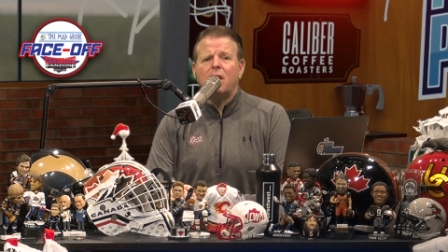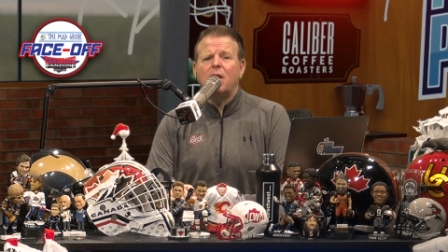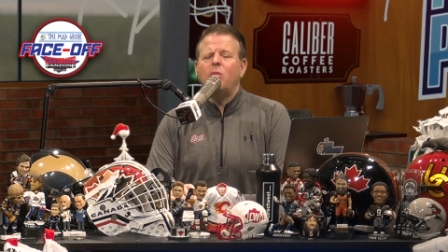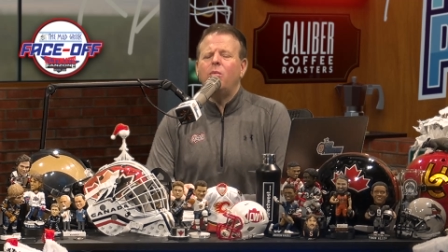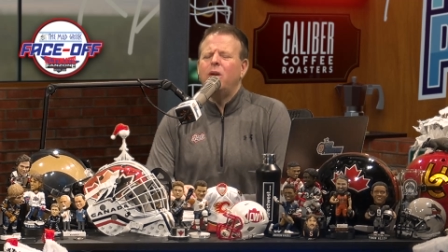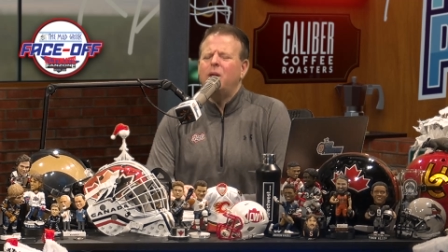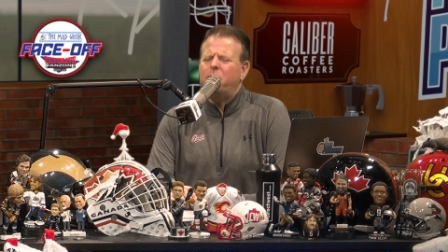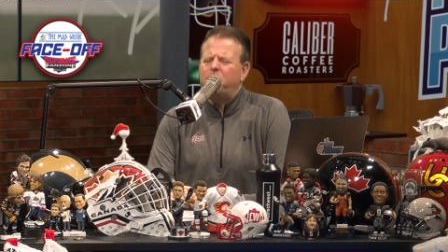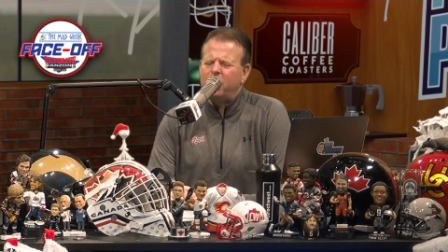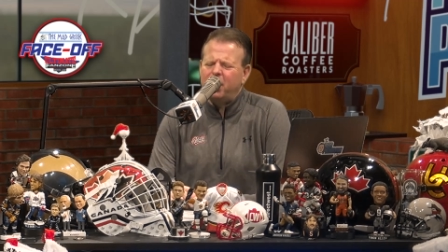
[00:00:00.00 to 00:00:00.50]

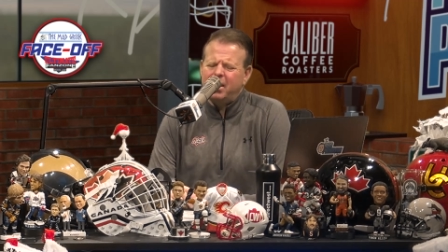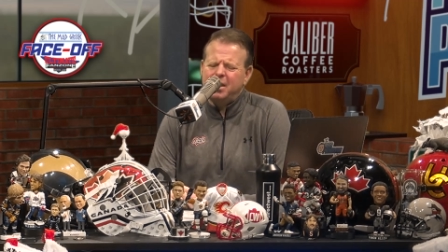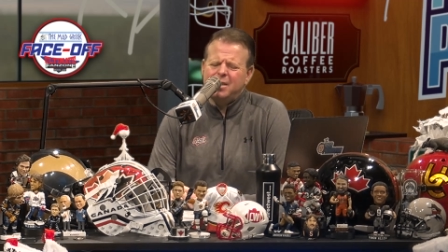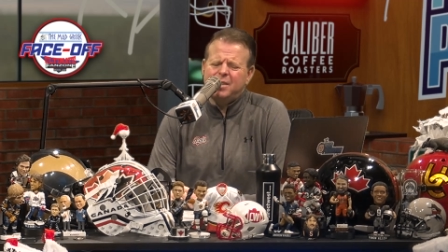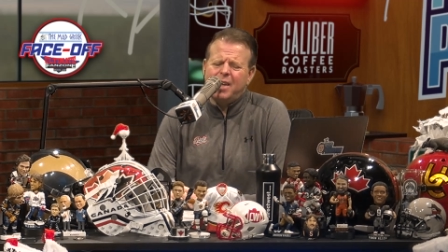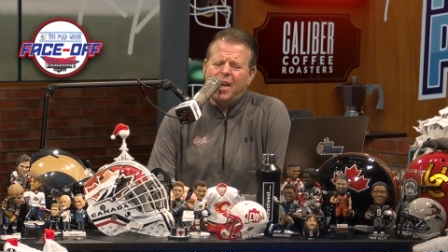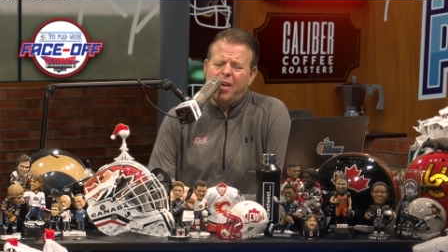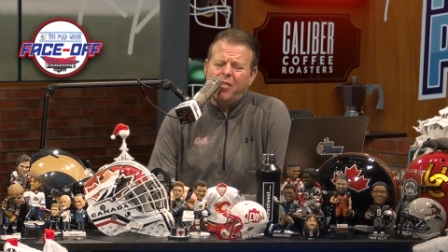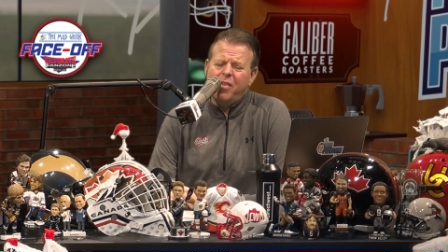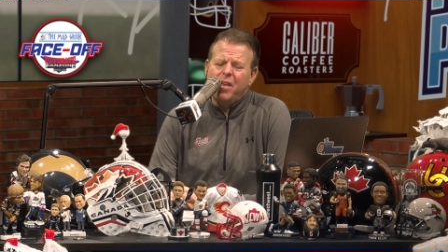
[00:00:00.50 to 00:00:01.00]
Can we
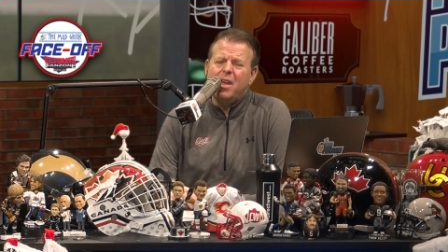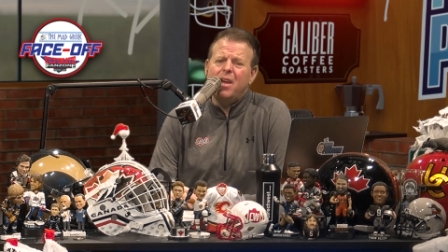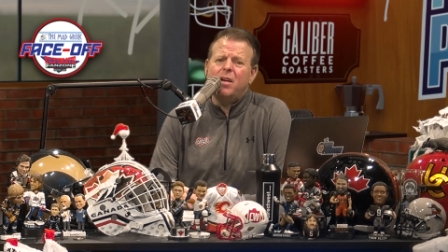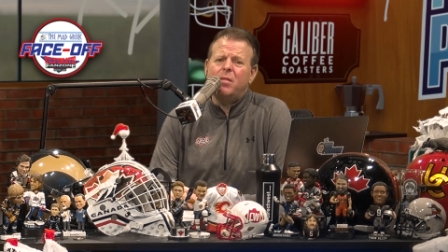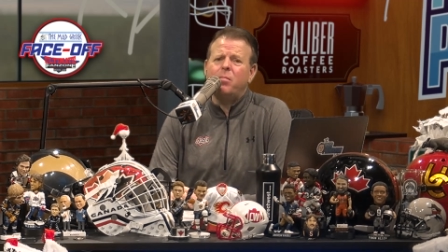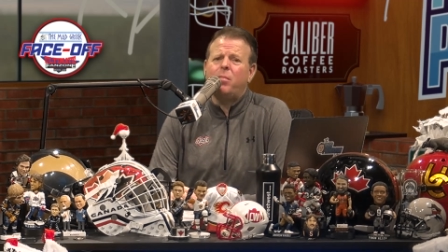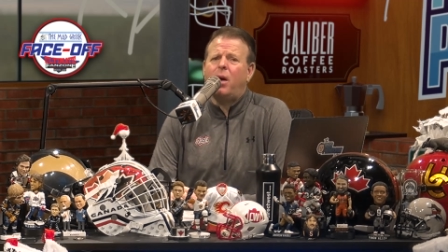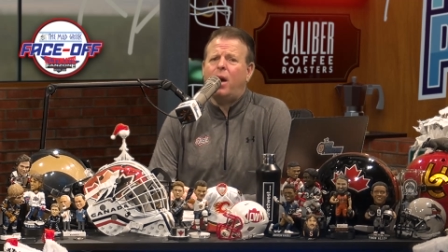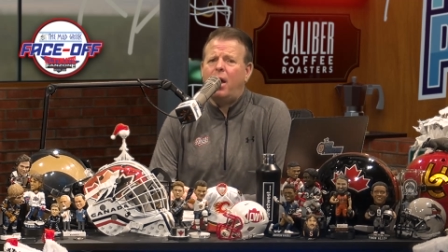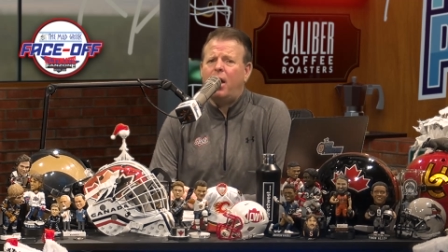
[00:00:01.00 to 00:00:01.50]
please have the
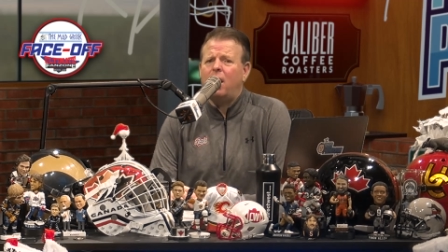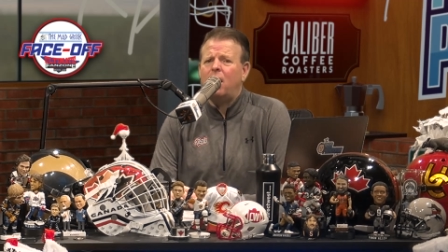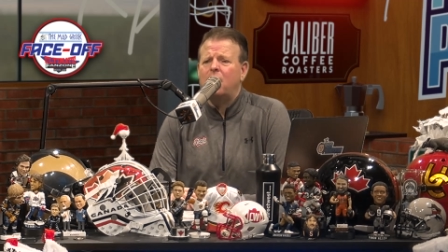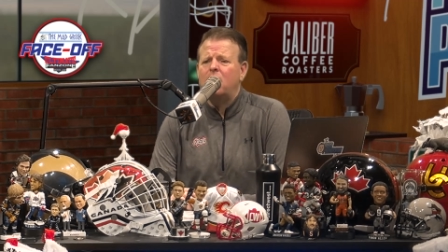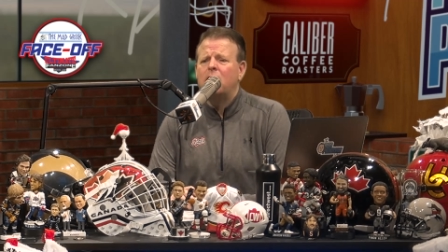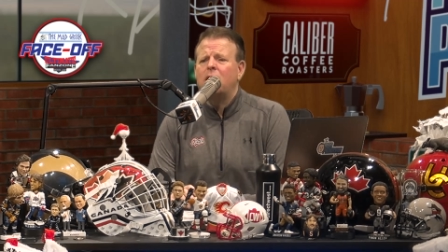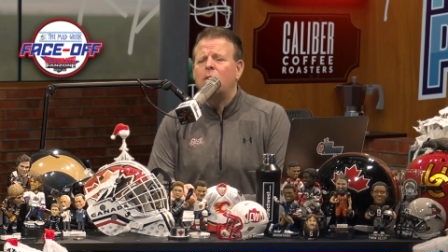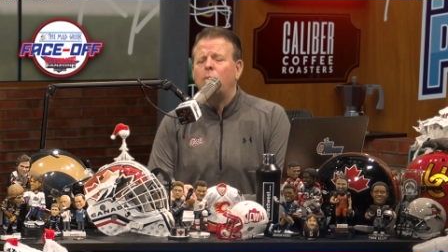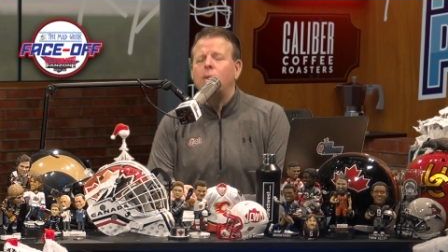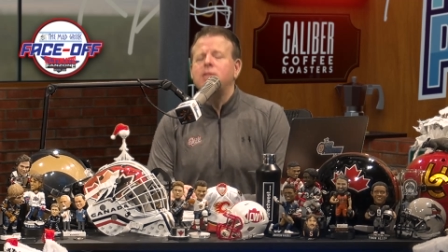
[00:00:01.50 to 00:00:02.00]

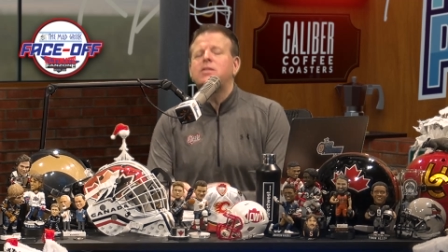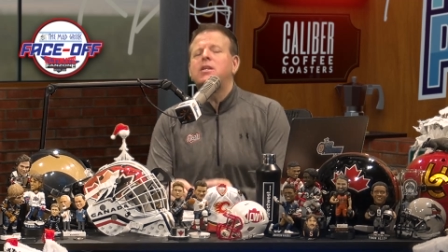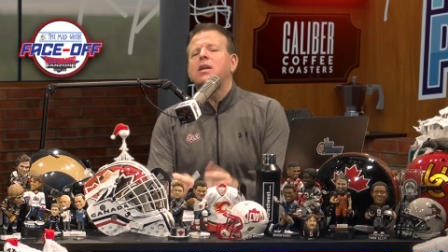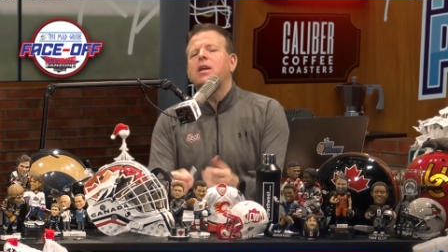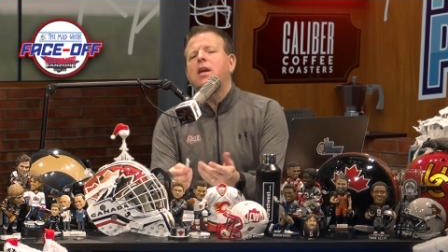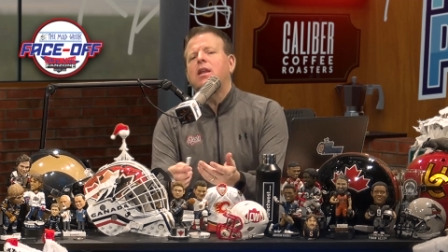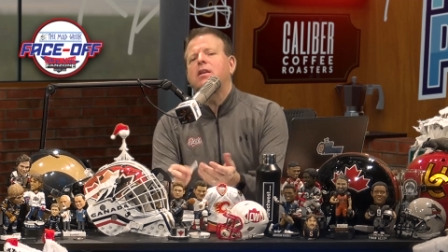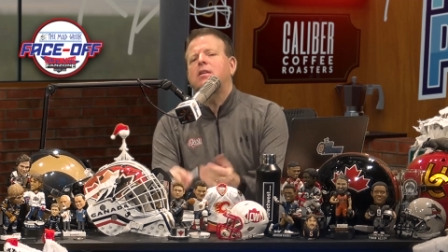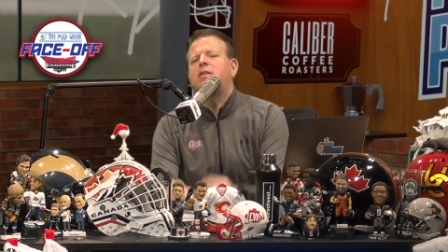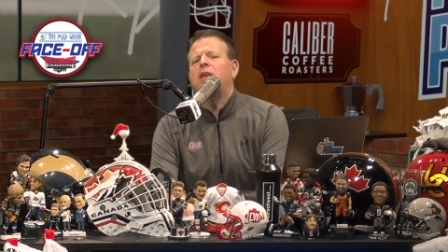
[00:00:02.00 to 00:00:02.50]
Empire? What's it
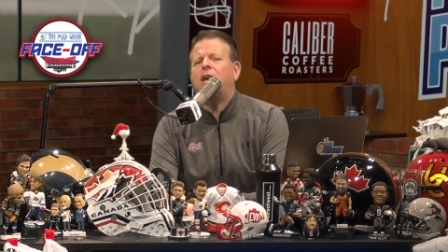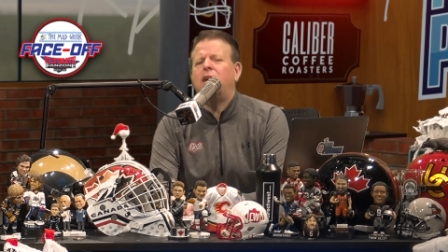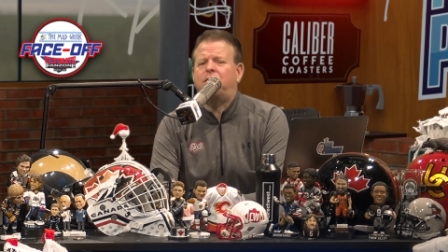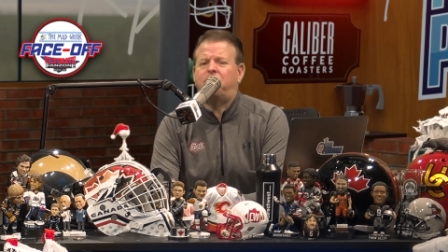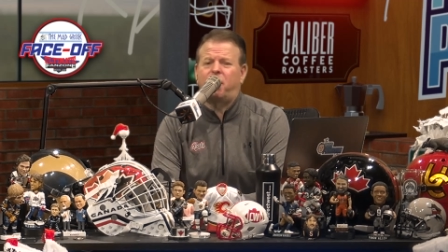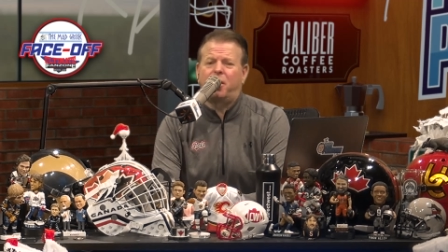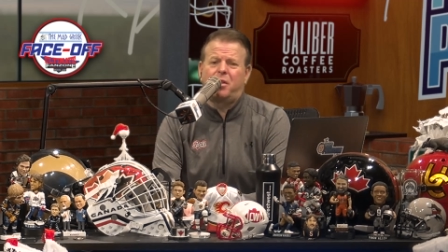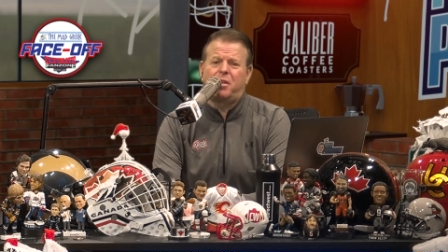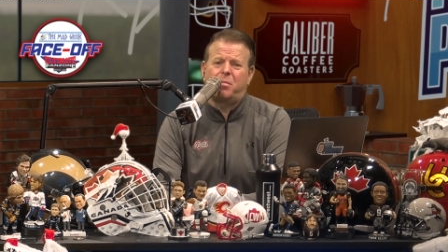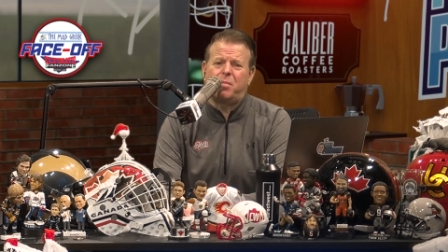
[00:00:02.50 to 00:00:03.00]
going to take
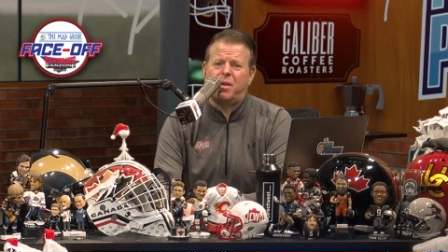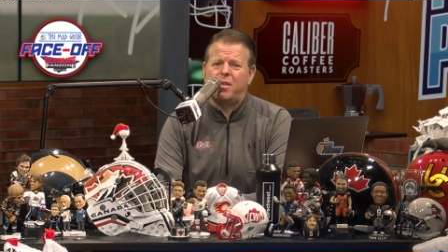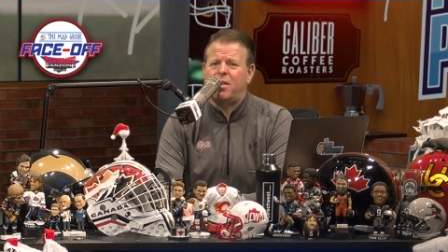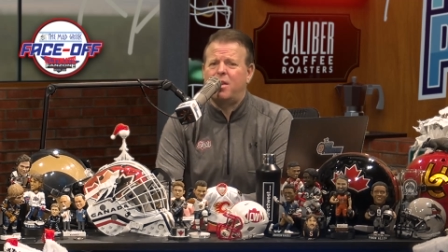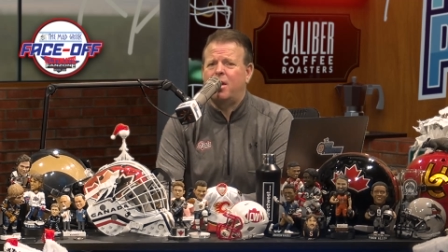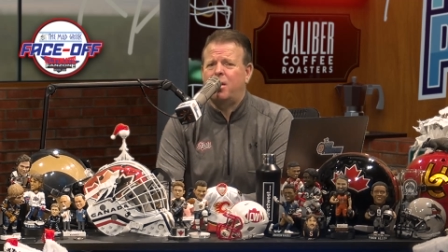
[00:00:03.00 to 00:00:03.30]
for it to be the